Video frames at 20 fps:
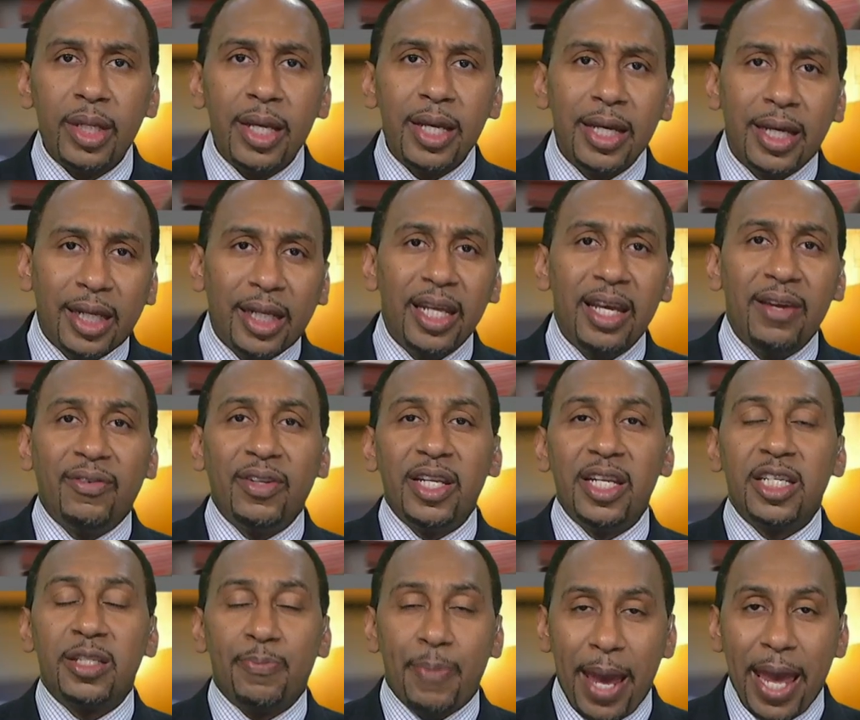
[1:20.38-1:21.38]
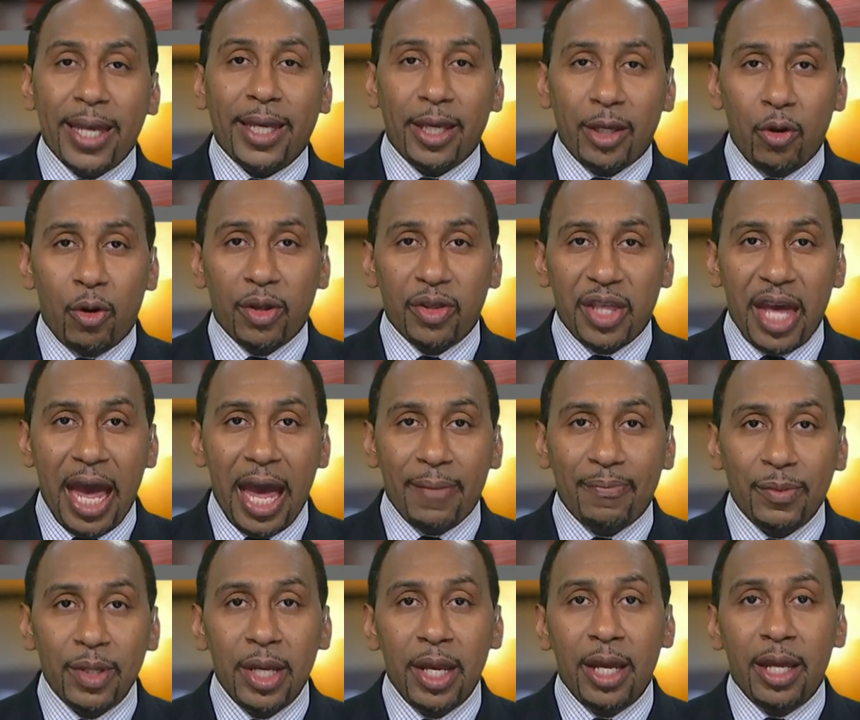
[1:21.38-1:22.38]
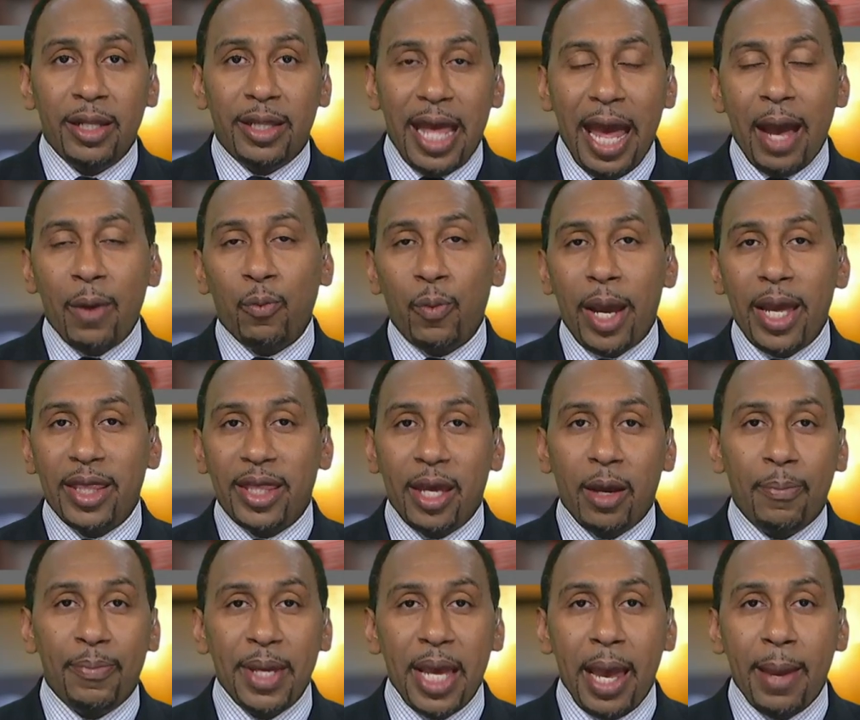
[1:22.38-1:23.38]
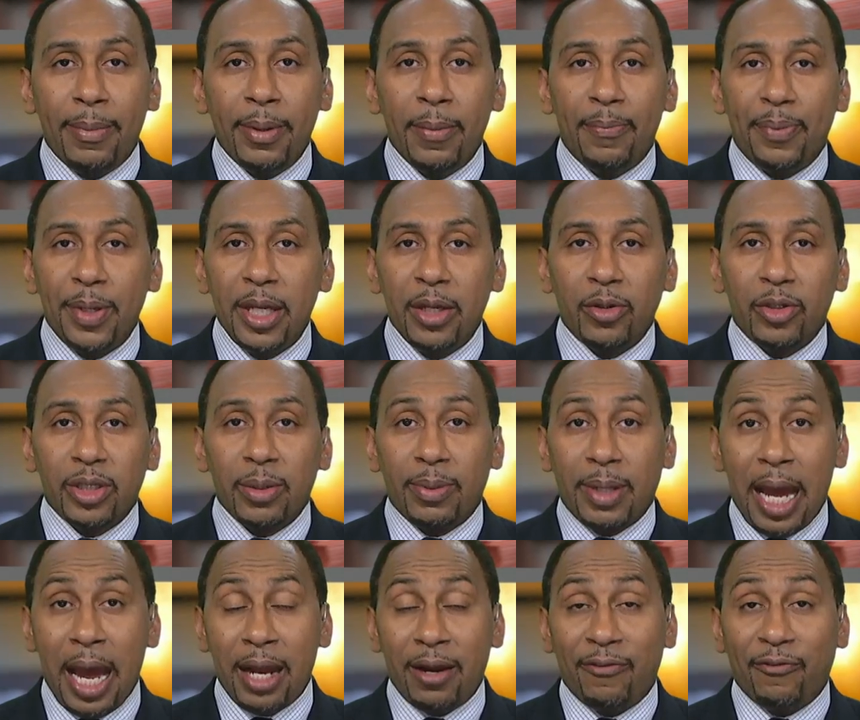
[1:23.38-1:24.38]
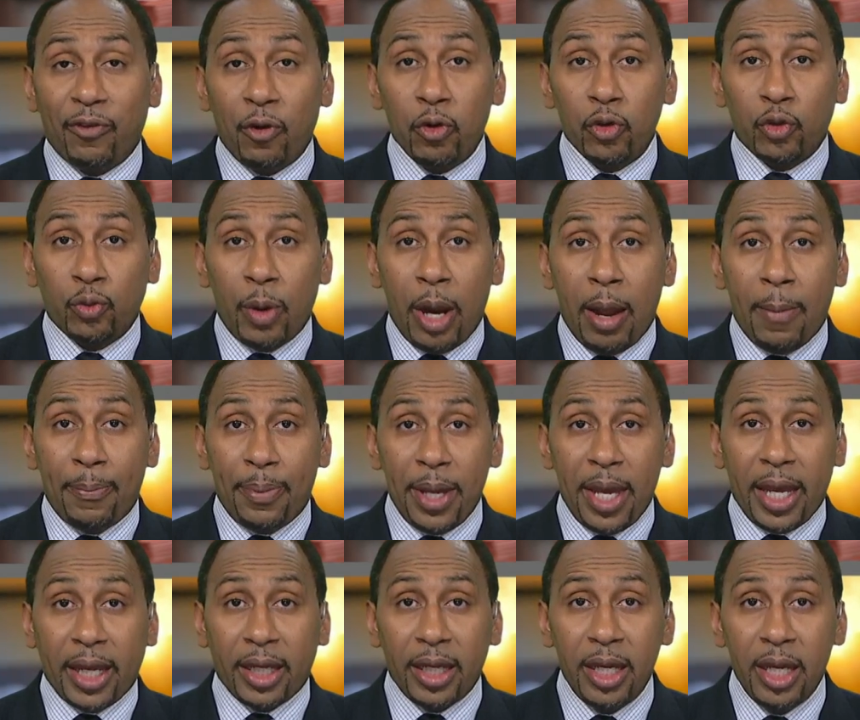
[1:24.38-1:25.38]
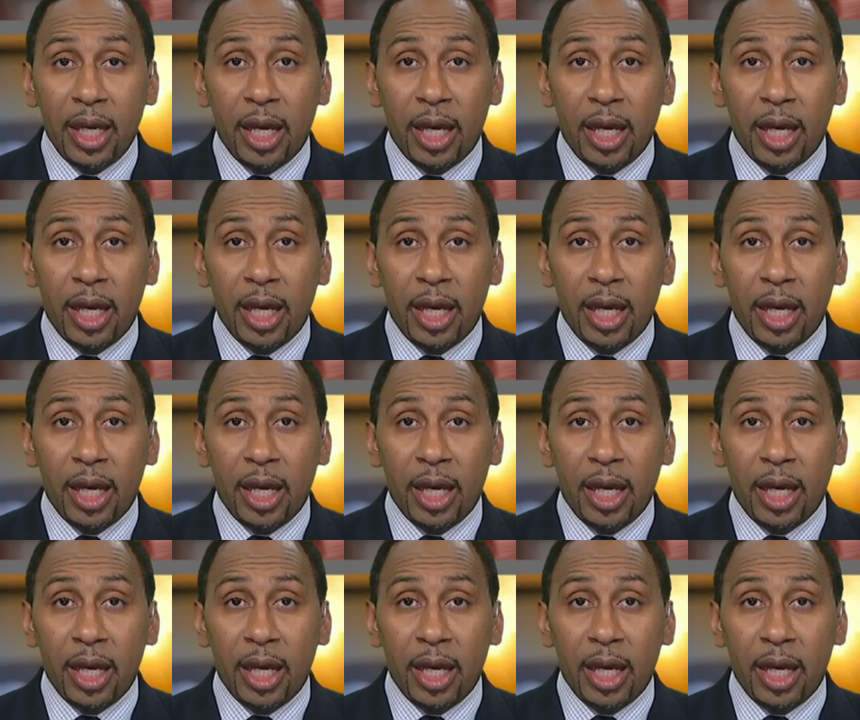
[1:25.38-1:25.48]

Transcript: Cleveland is banking on that. That way they'll be able to peel some kind of first-round pick